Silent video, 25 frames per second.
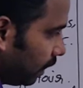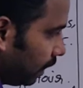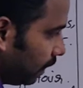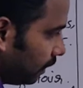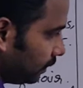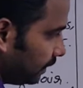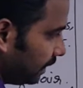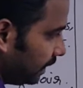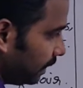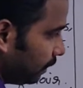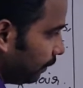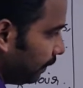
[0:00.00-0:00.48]

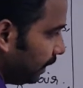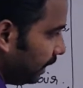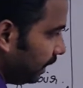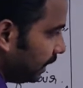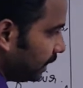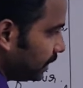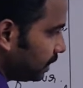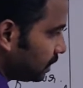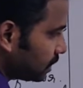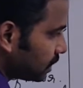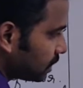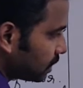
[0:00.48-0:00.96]
That
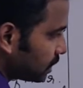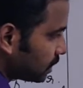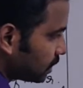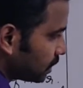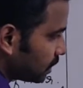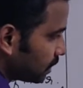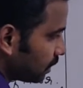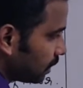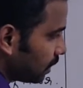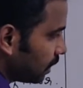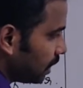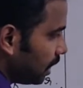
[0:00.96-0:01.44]
means
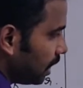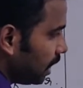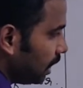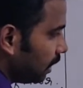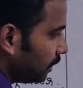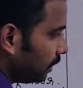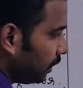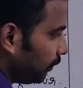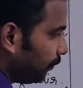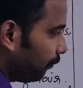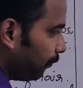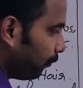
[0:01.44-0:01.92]

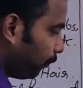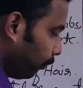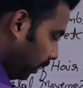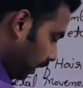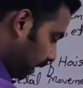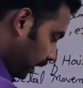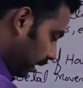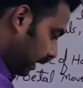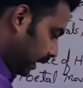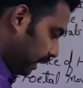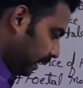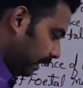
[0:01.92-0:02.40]
the
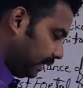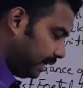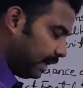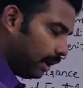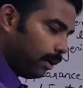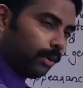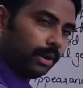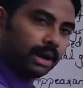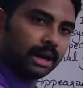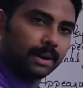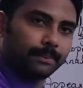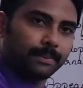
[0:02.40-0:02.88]
fully
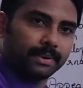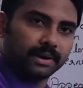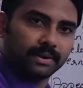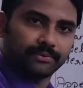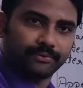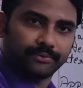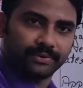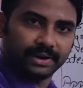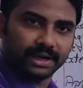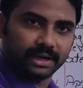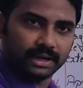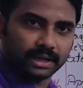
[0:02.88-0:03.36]
developed
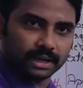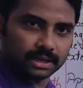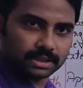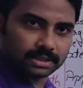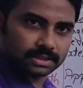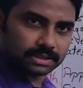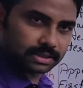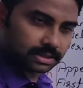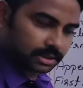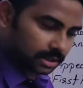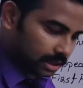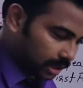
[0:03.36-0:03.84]
fetus